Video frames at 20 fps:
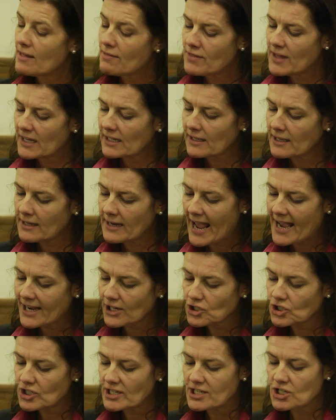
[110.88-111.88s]
that can
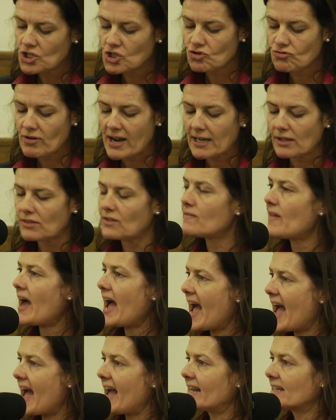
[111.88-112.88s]
actually strengthen the
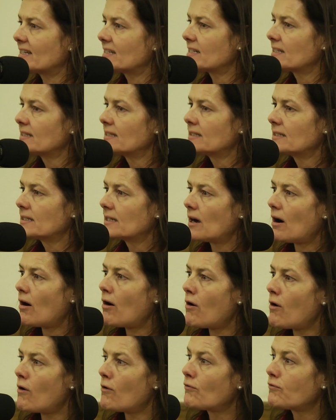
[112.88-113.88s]
hand
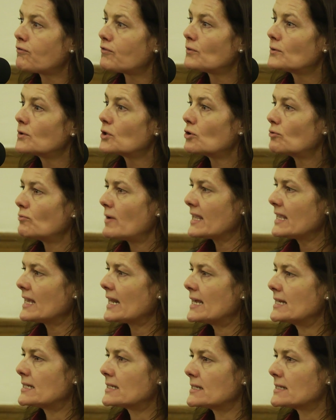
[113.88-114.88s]
of
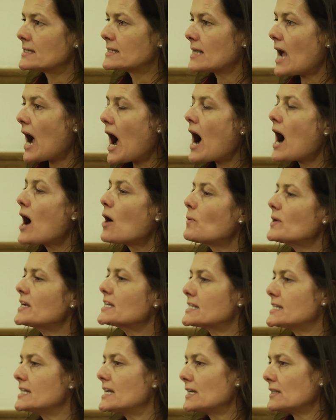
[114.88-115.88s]
regulators. Are
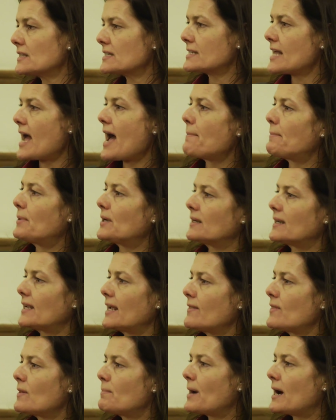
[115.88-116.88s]
we seeing this happen
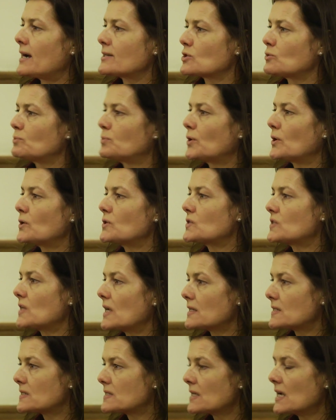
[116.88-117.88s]
in the Basel
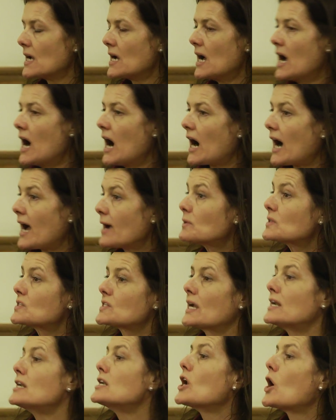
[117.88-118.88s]
process? I would
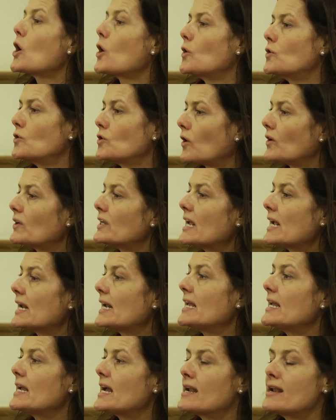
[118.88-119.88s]
say no, not
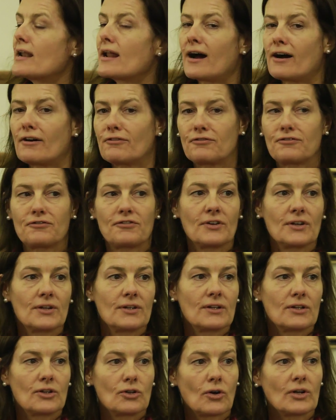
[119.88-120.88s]
nearly enough,
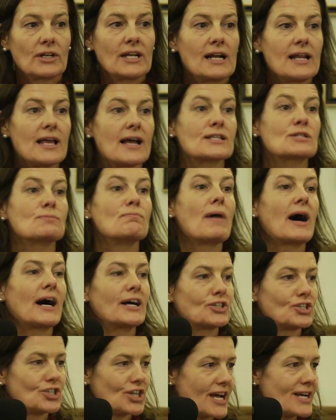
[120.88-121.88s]
not nearly as
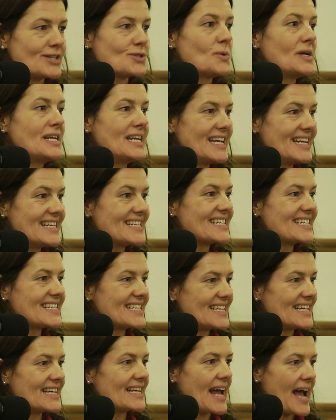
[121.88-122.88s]
much as we need to
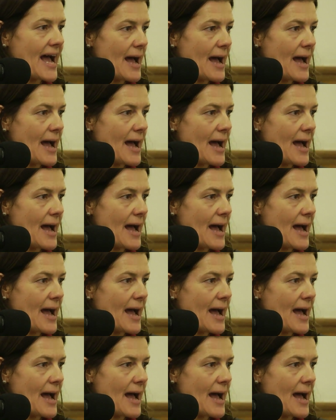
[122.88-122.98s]
see it